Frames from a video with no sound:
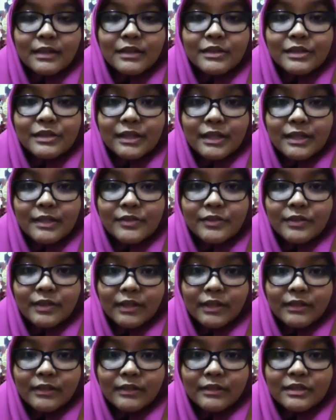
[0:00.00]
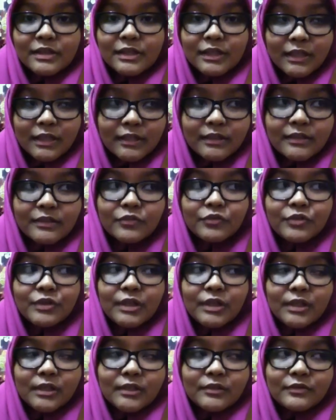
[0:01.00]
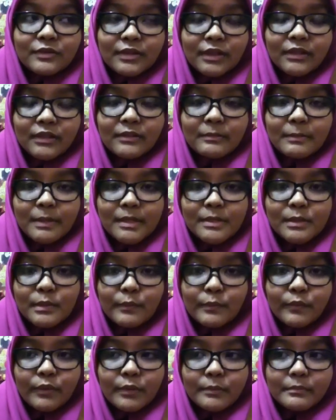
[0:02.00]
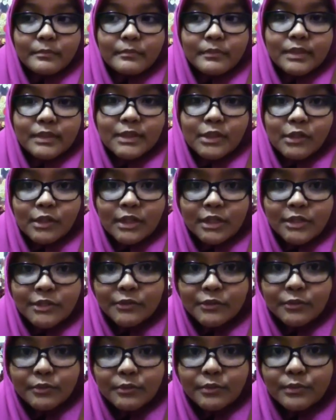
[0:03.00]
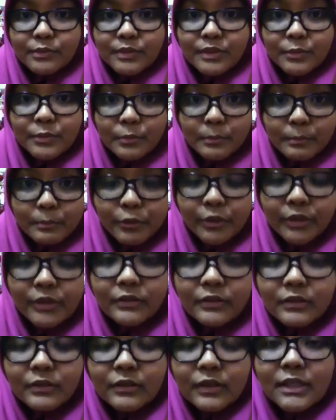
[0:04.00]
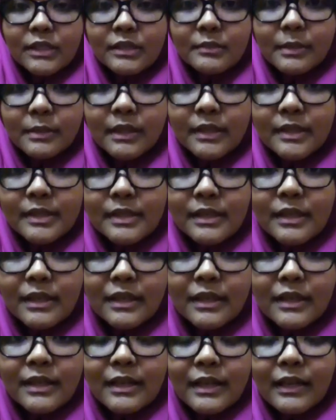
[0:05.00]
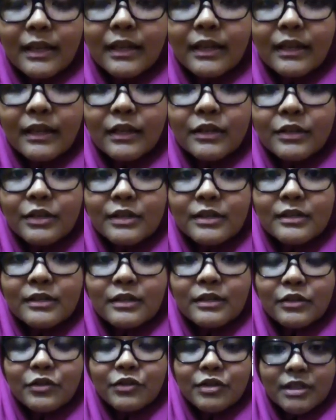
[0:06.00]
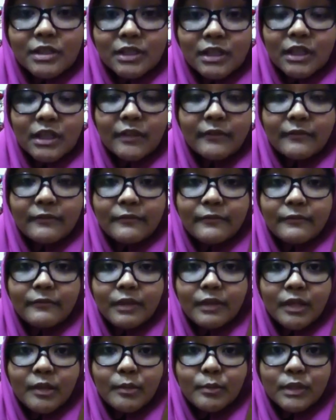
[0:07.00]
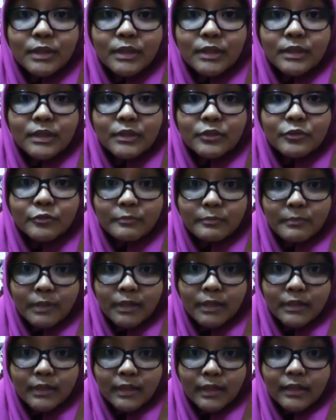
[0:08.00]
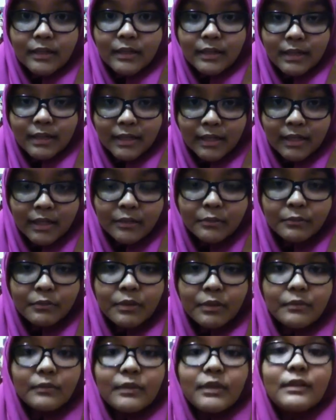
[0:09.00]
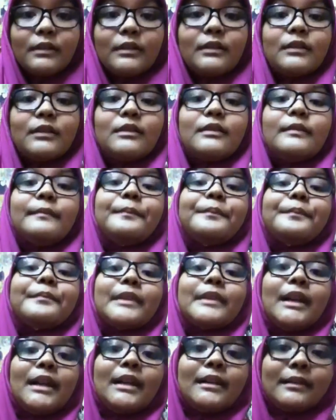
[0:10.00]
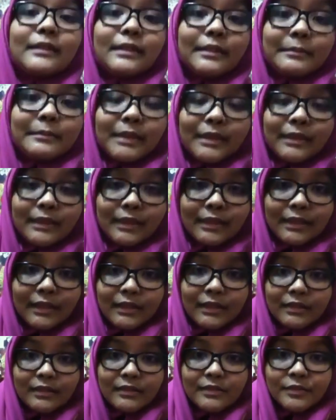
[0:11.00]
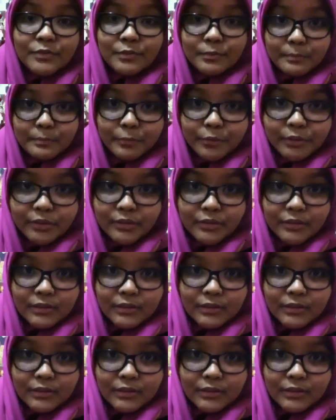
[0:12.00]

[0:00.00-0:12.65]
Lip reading: she needed to take the bus from her college to Serumpun College, because usually if we were to meet at night, we will hold the meeting at Serumpun,